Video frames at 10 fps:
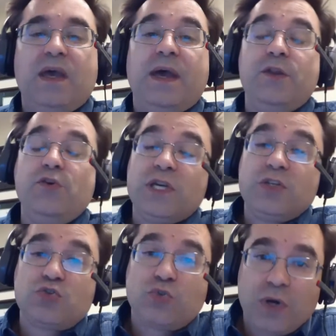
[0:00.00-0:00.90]
and you
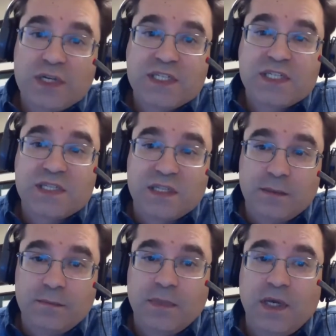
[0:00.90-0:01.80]
can trust
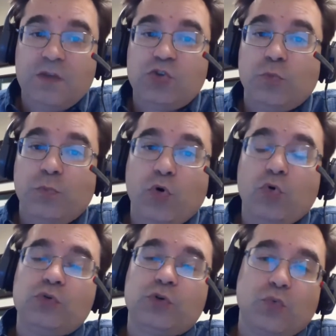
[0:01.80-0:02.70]
them to
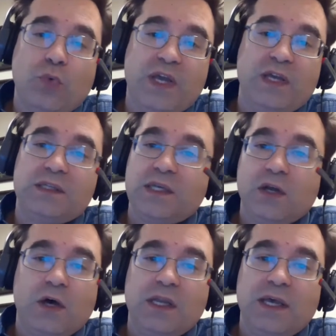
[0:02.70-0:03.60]
pull their weight and
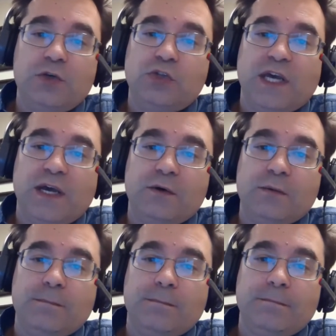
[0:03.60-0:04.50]
not let you
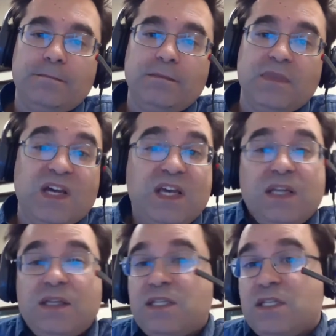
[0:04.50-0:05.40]
down.
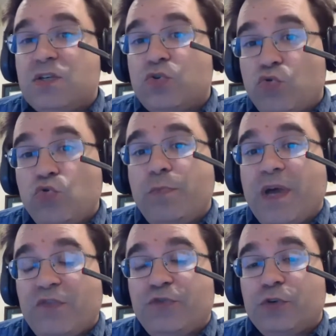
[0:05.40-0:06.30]
Again, this is a group
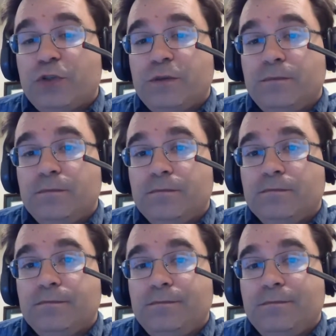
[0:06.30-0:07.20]
effort,
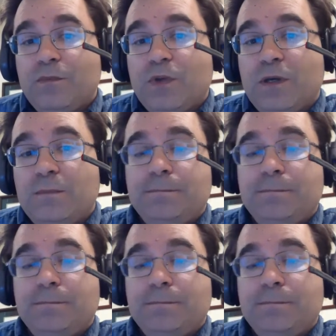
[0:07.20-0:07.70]
okay?